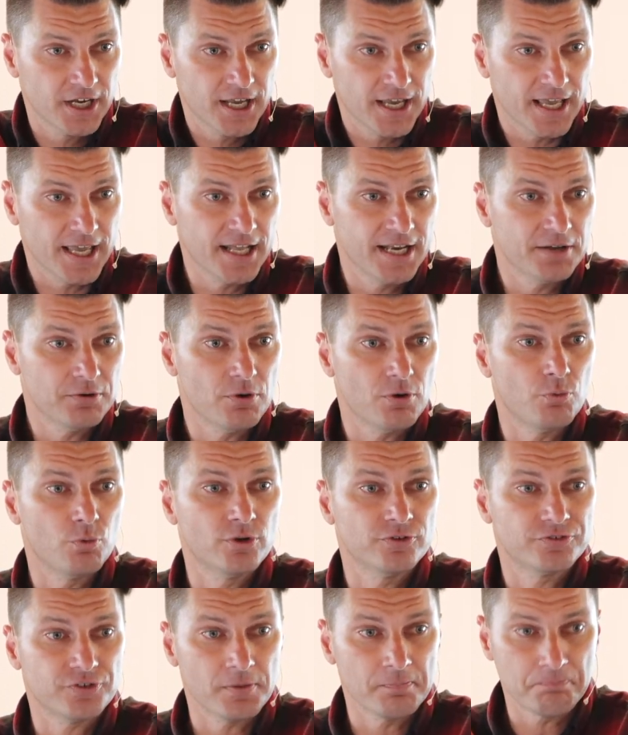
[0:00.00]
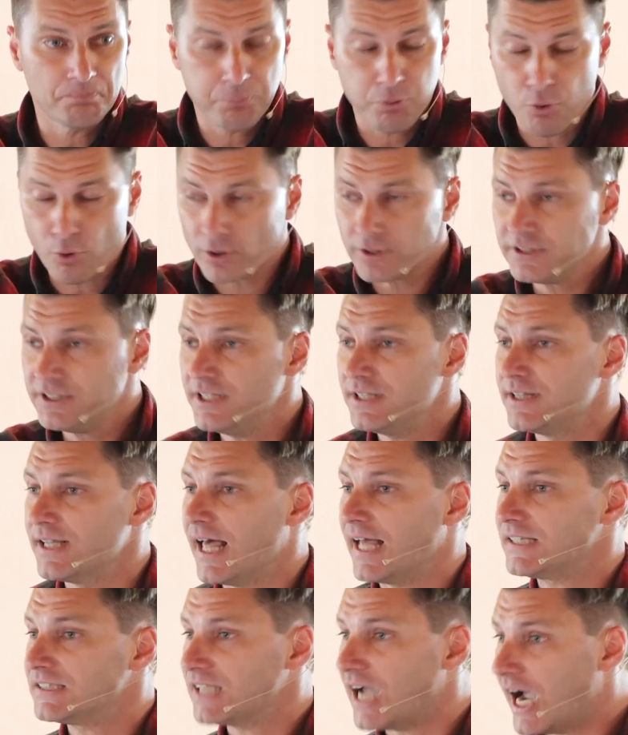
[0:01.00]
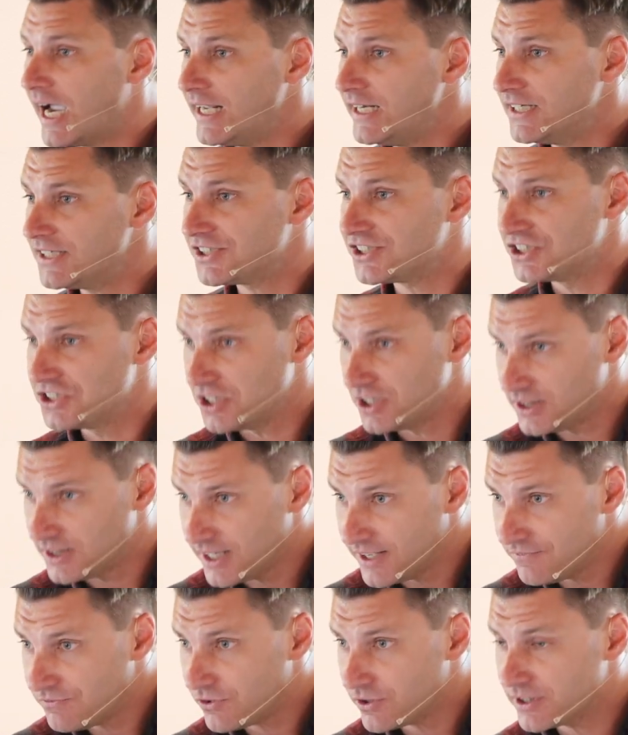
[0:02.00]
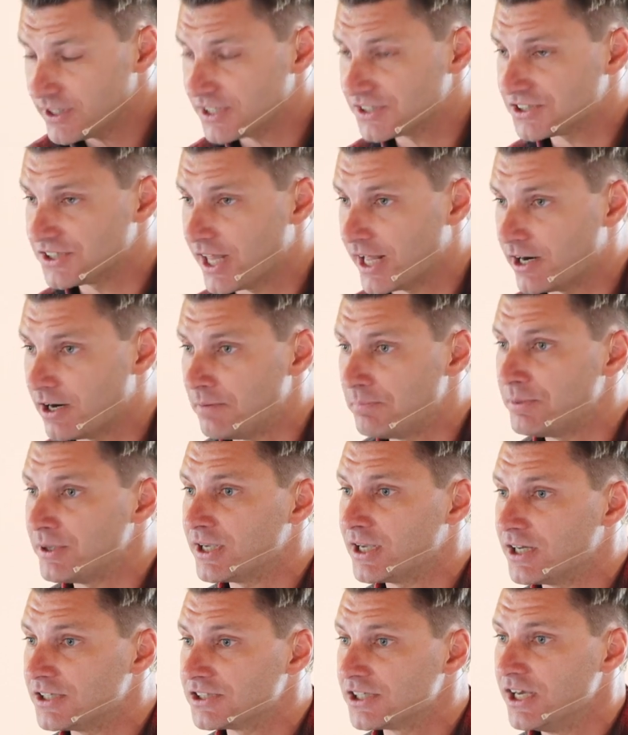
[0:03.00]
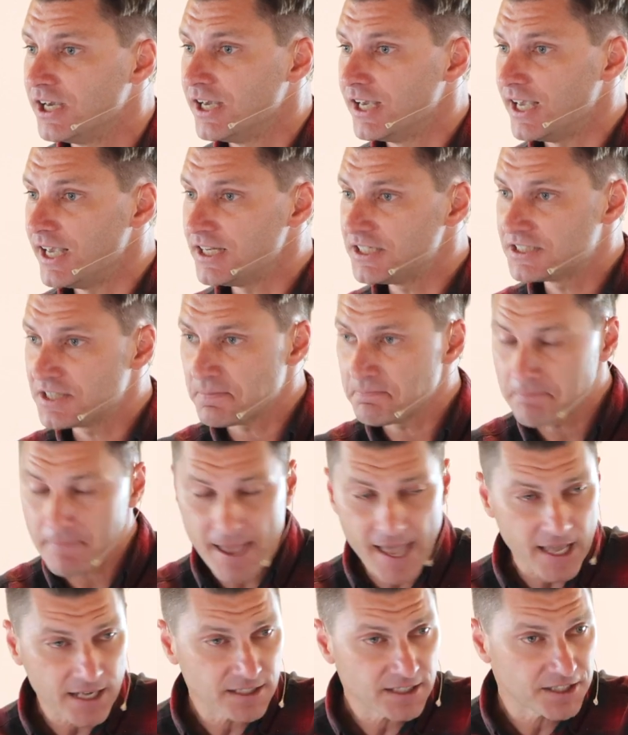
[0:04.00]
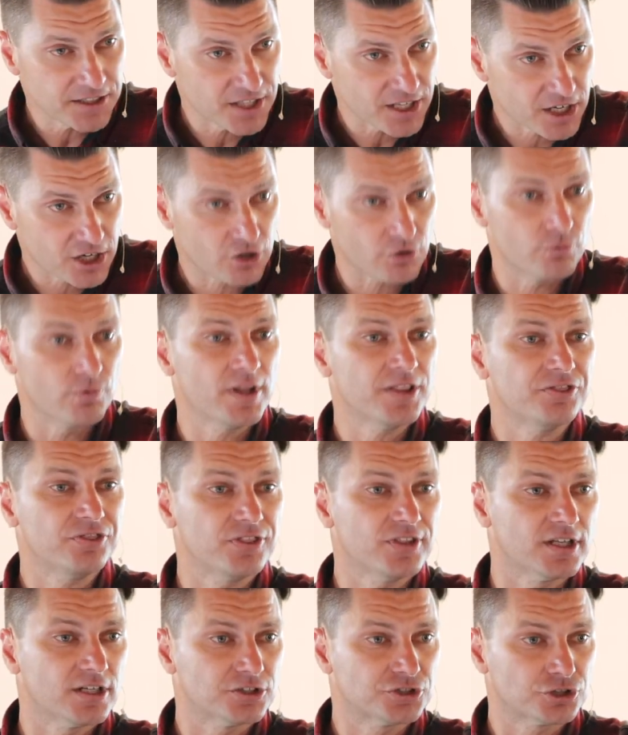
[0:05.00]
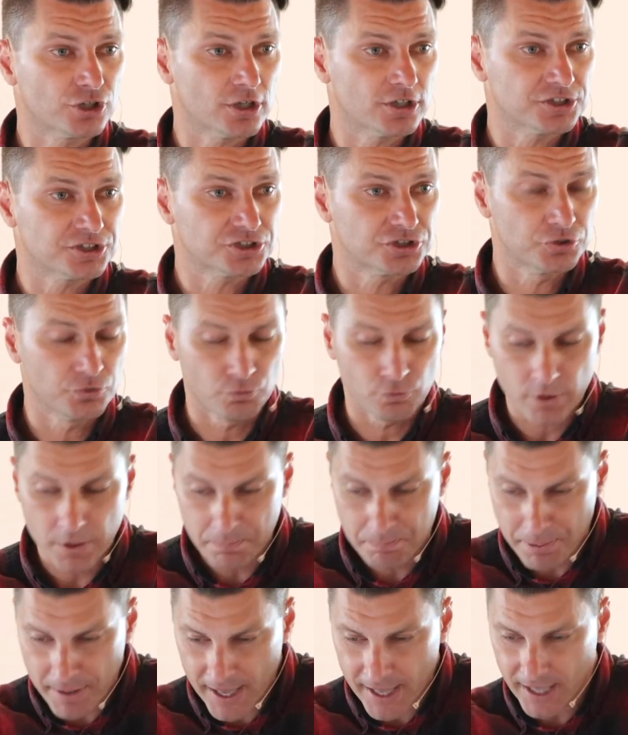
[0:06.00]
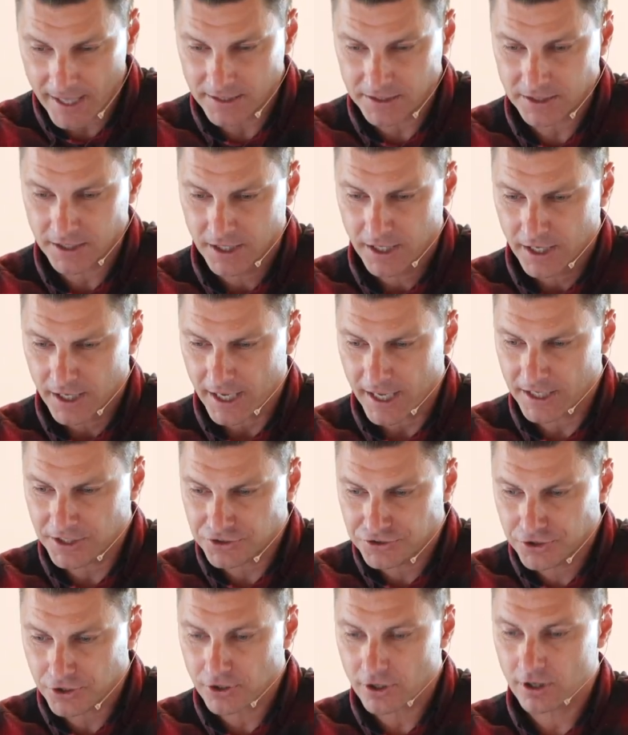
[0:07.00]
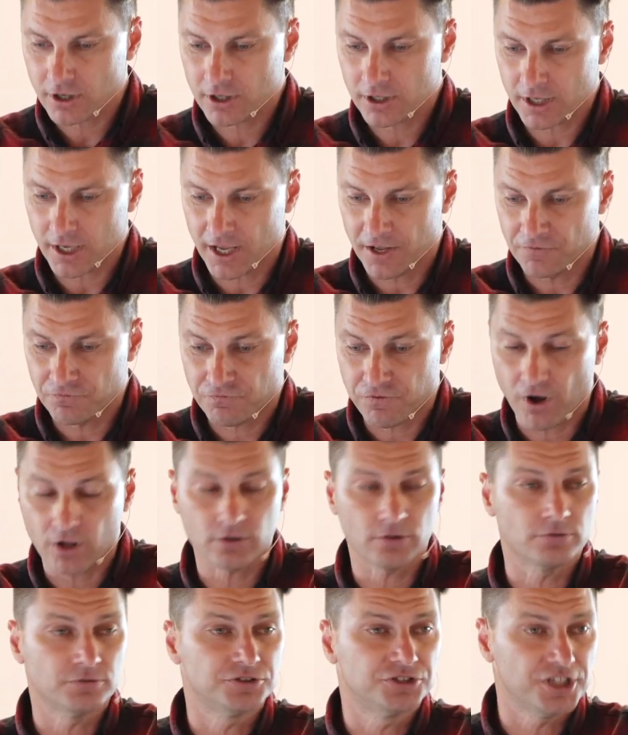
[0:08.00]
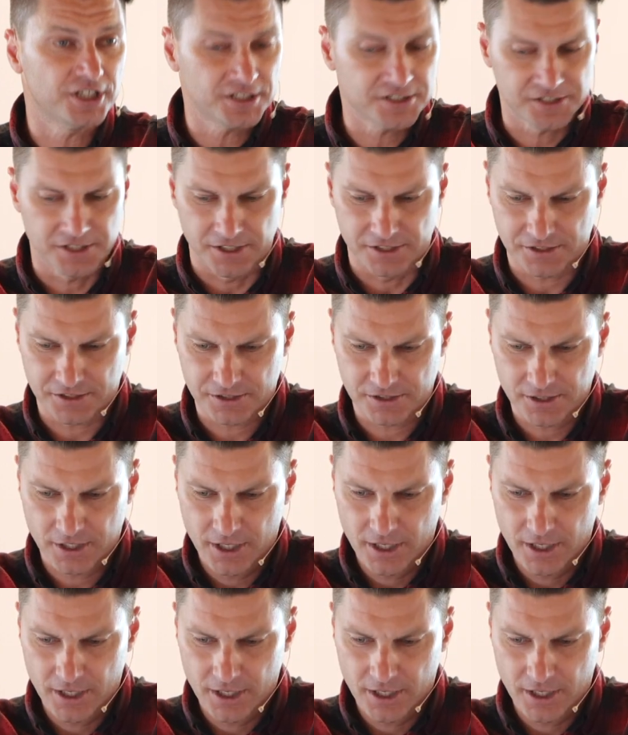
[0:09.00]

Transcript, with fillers: And it was important that Titus delivered this letter because it demanded the Corinthian church to repent and turn and follow Jesus.